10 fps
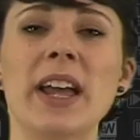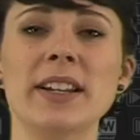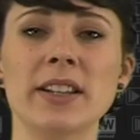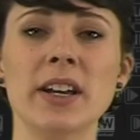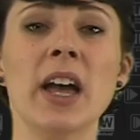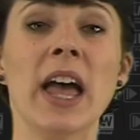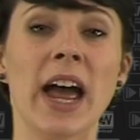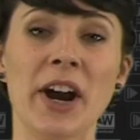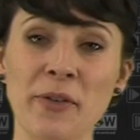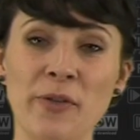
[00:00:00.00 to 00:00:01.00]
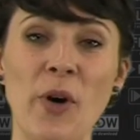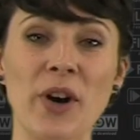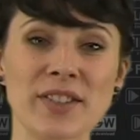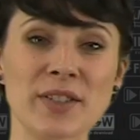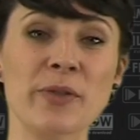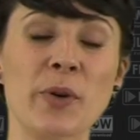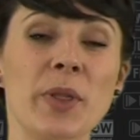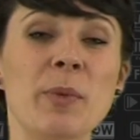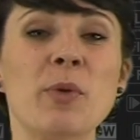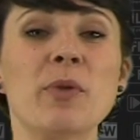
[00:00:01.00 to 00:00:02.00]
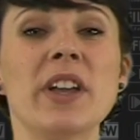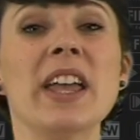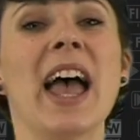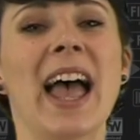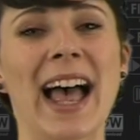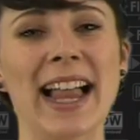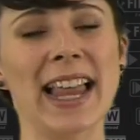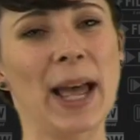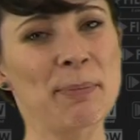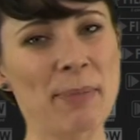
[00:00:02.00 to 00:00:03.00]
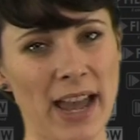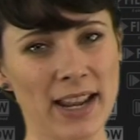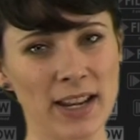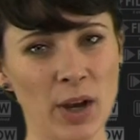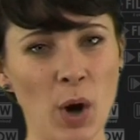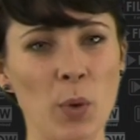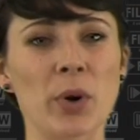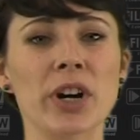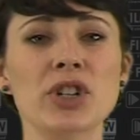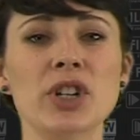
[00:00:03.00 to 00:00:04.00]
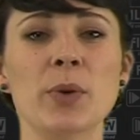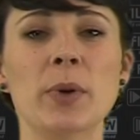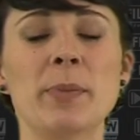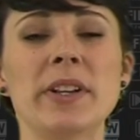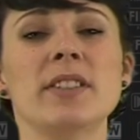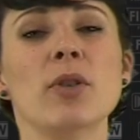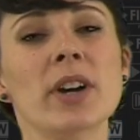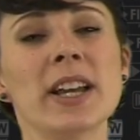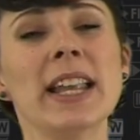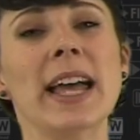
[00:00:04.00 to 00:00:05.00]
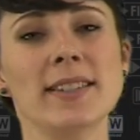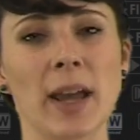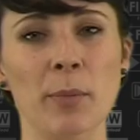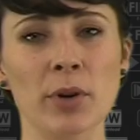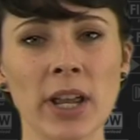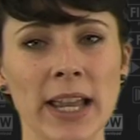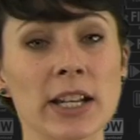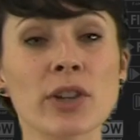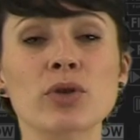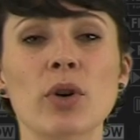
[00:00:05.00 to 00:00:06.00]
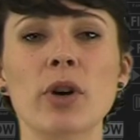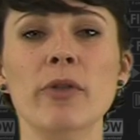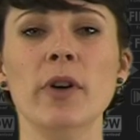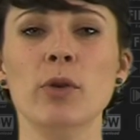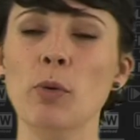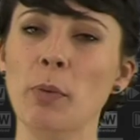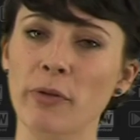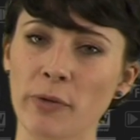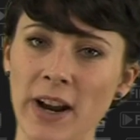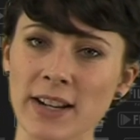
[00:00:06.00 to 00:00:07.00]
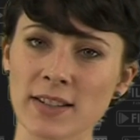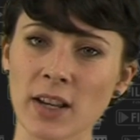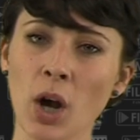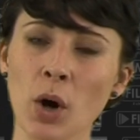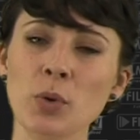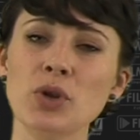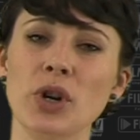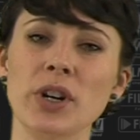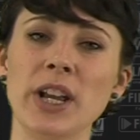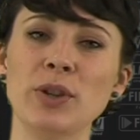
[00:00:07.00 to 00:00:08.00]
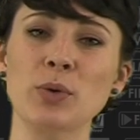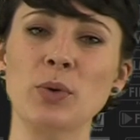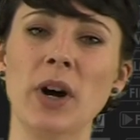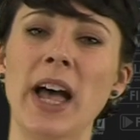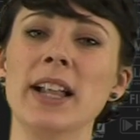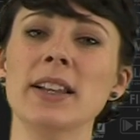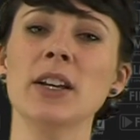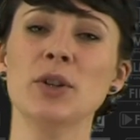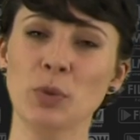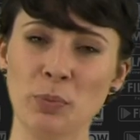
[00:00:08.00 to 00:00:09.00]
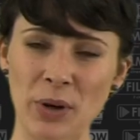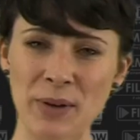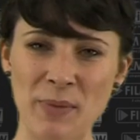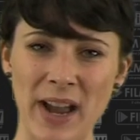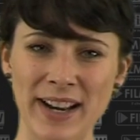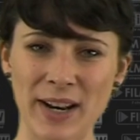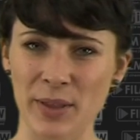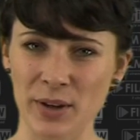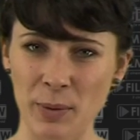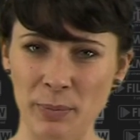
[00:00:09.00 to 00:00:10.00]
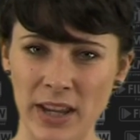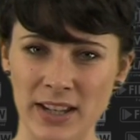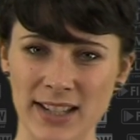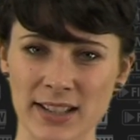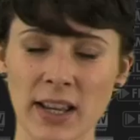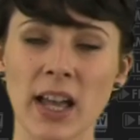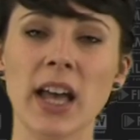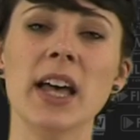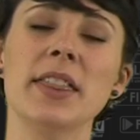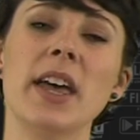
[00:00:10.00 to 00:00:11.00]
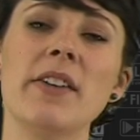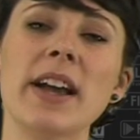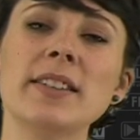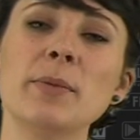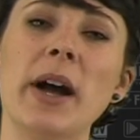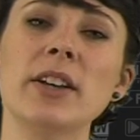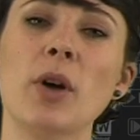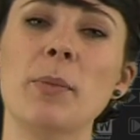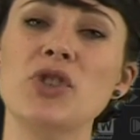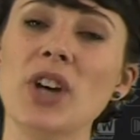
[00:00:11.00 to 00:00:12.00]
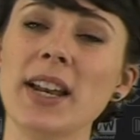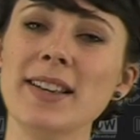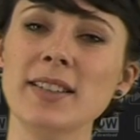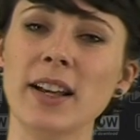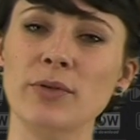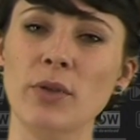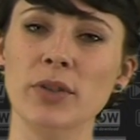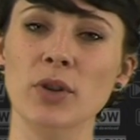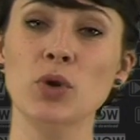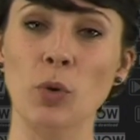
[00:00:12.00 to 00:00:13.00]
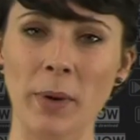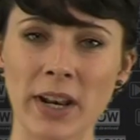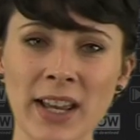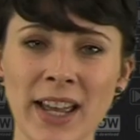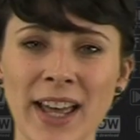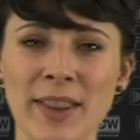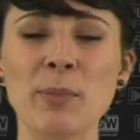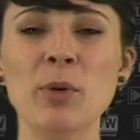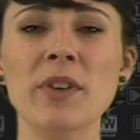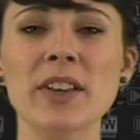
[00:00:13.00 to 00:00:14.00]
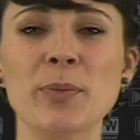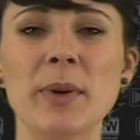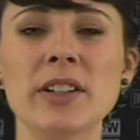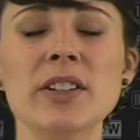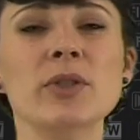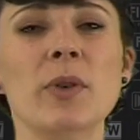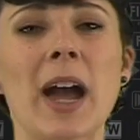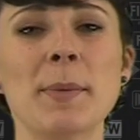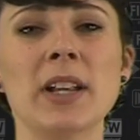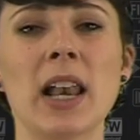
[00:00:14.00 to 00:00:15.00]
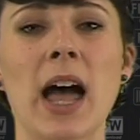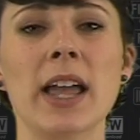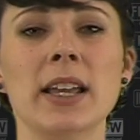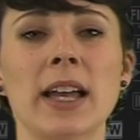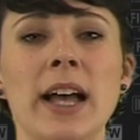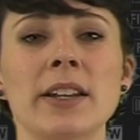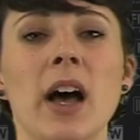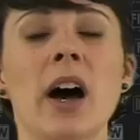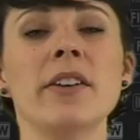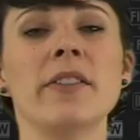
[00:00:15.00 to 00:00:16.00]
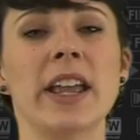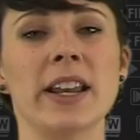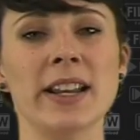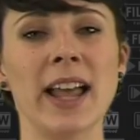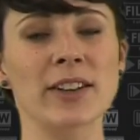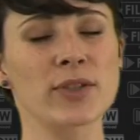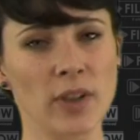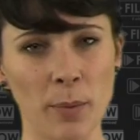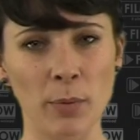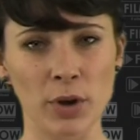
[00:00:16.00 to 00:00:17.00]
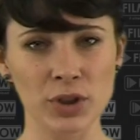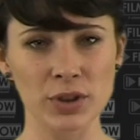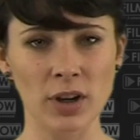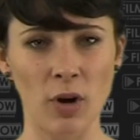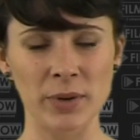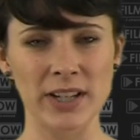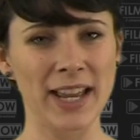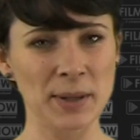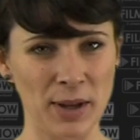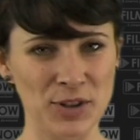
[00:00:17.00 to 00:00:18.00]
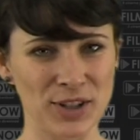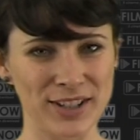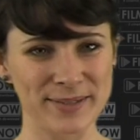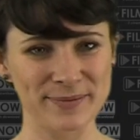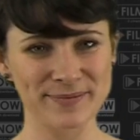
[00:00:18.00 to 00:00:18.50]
lend her voice for the movie Hell and Back, where she will be talking a demon in a story of a group of friends who journey to hell to bring back another companion. Directed by Tommy Janas and Ross Schumann, the movie has been described like an R-rated and stop-motion comedy animation.